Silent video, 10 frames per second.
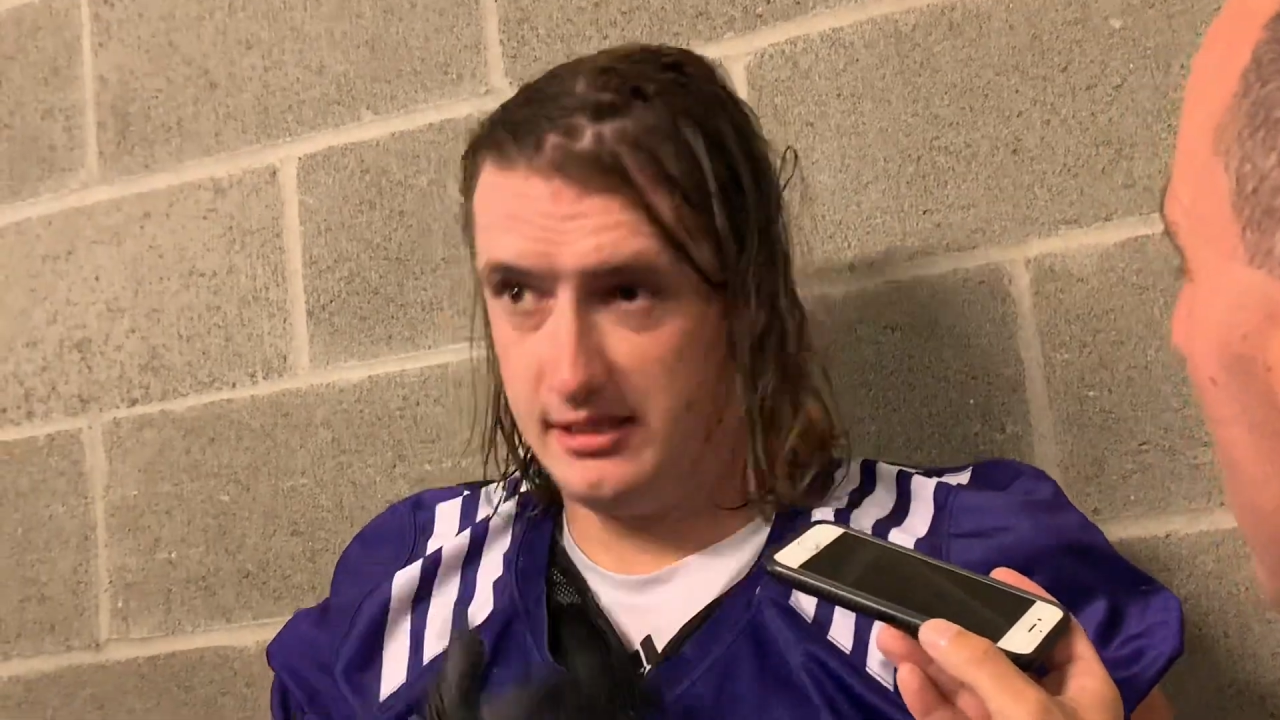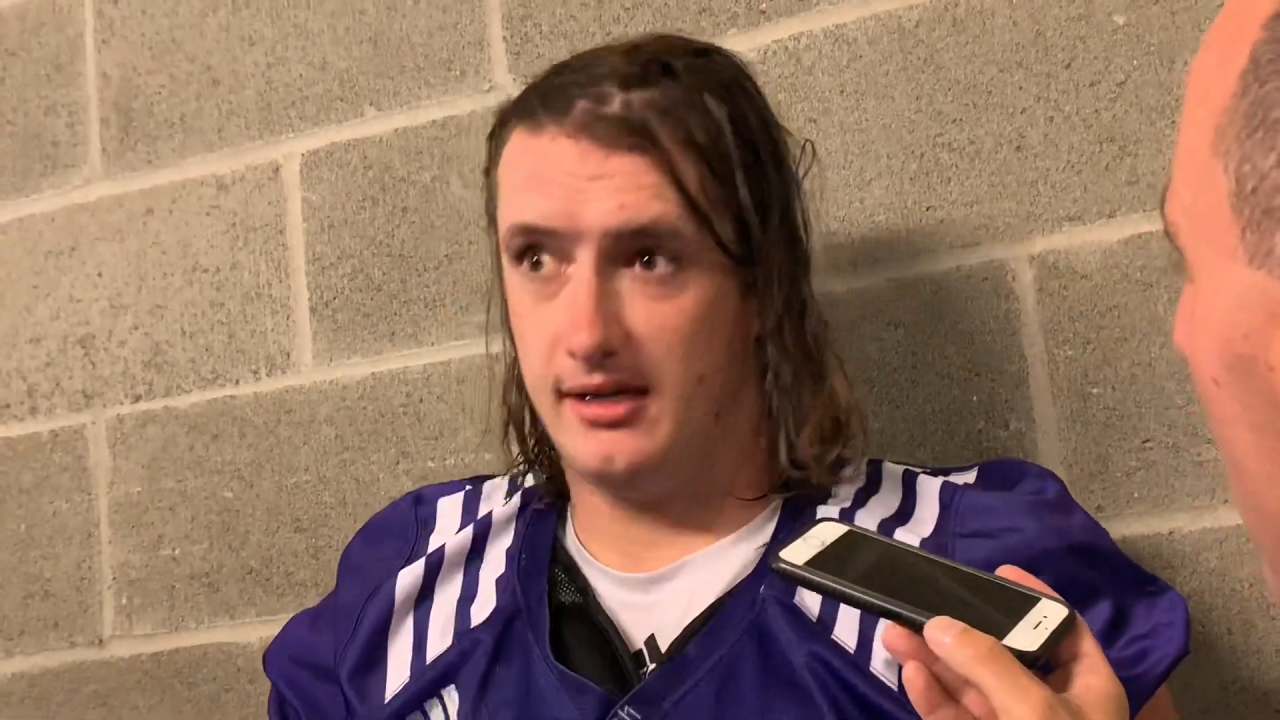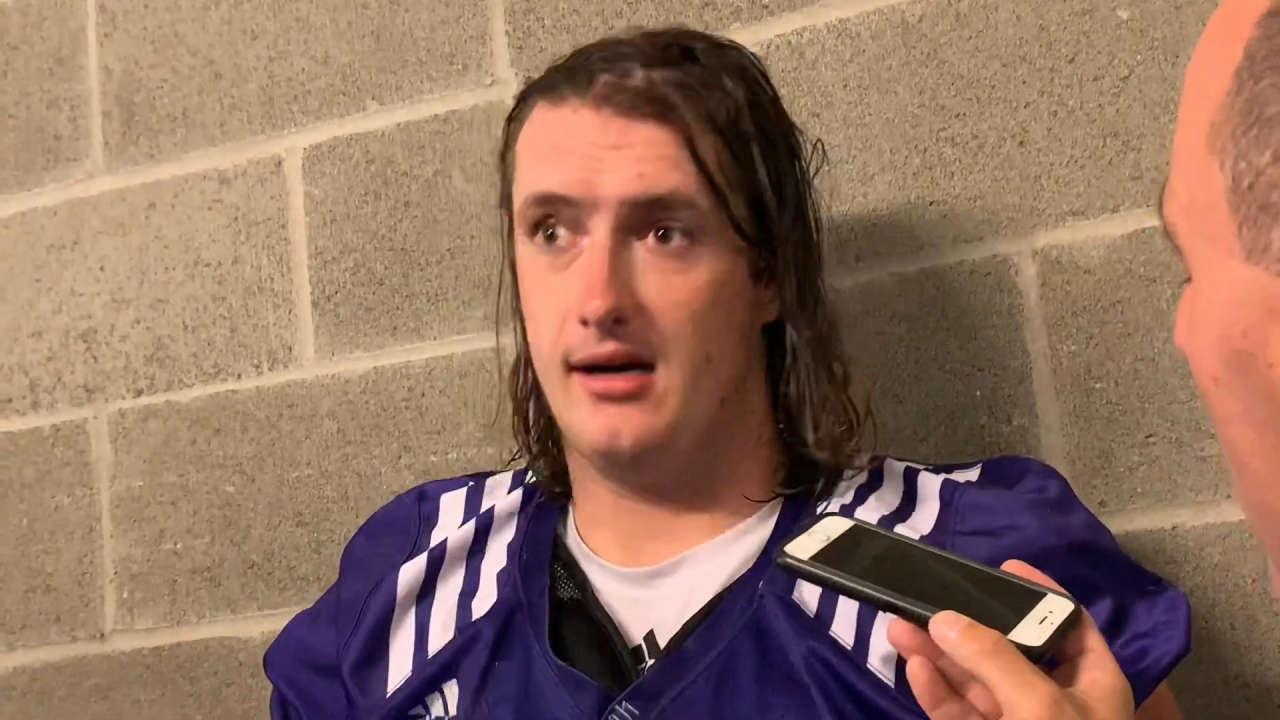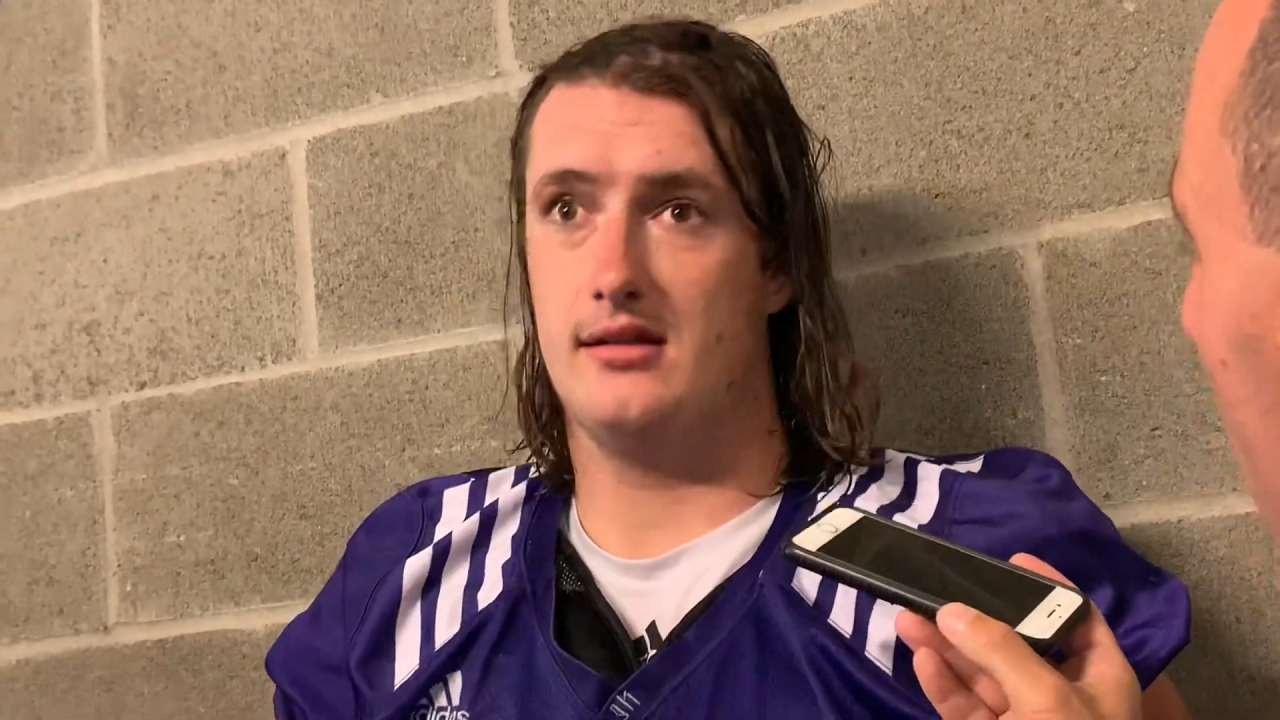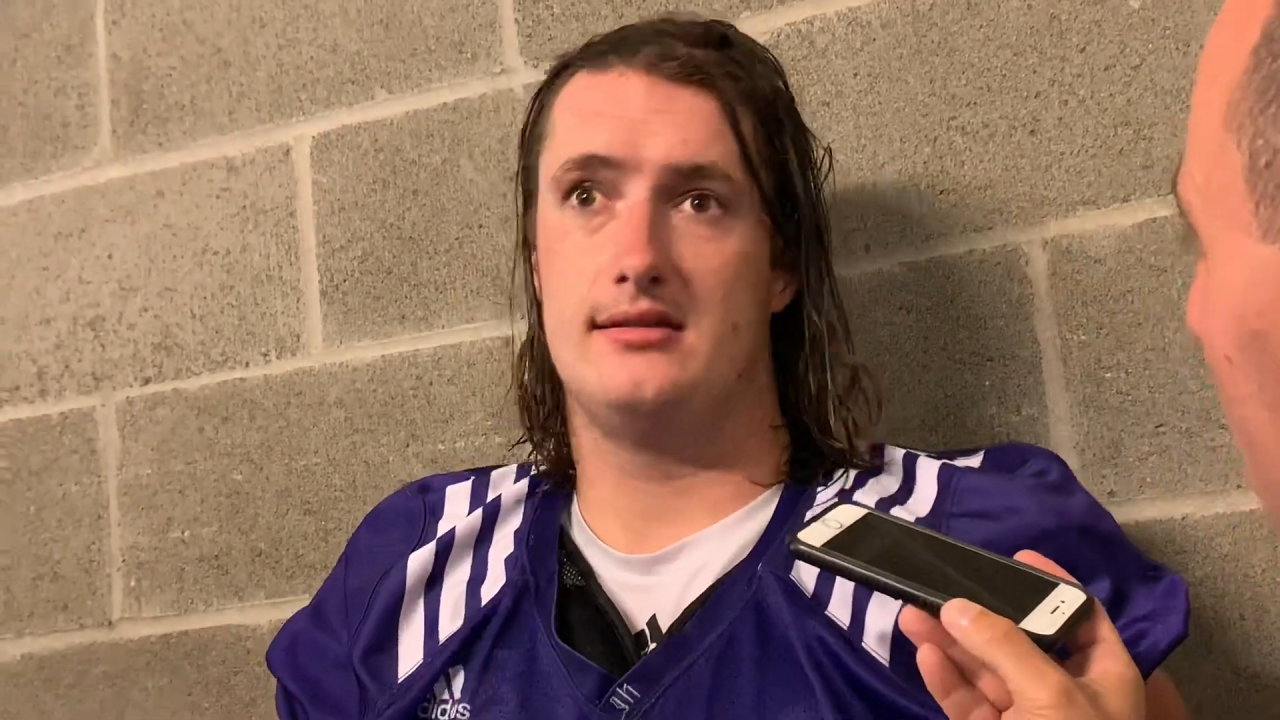
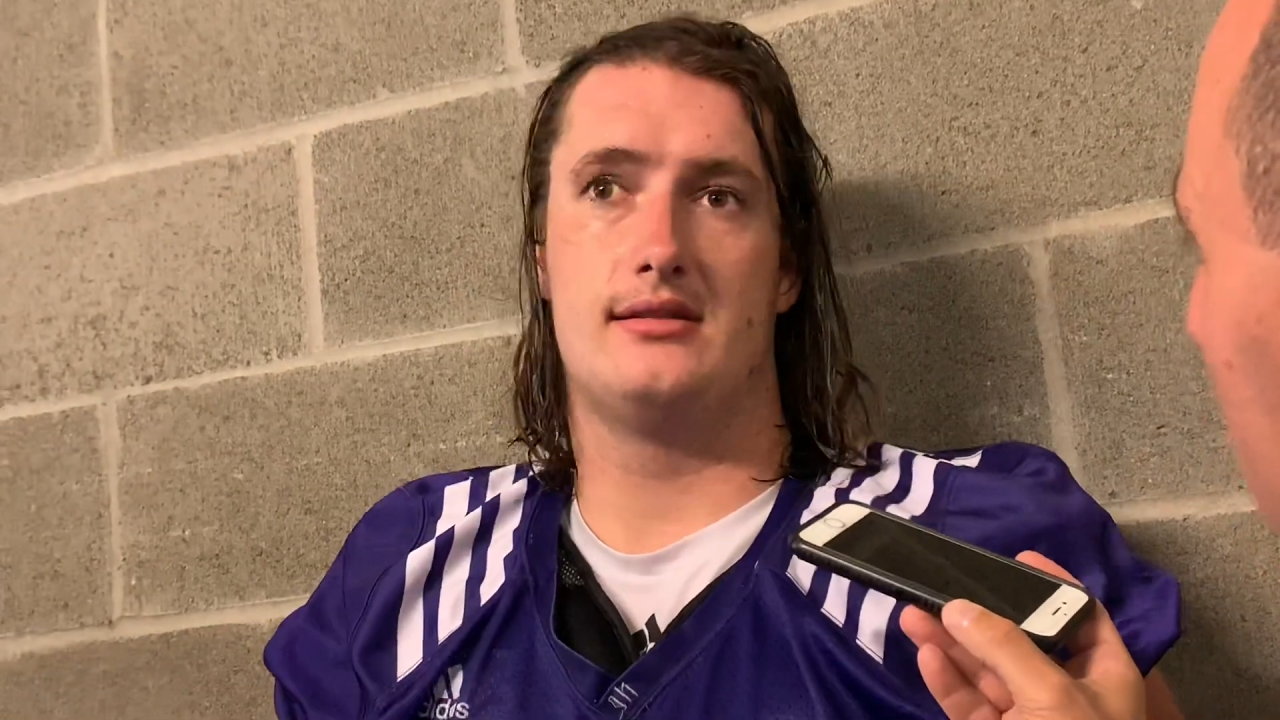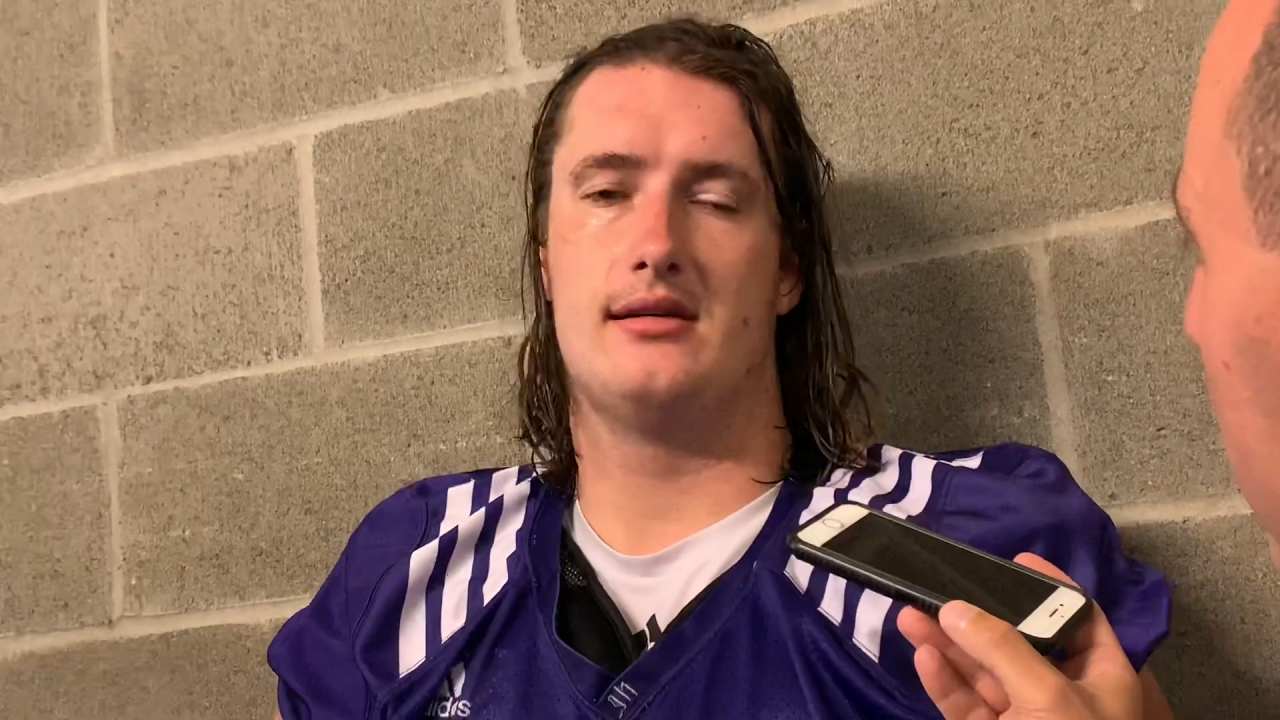challenge.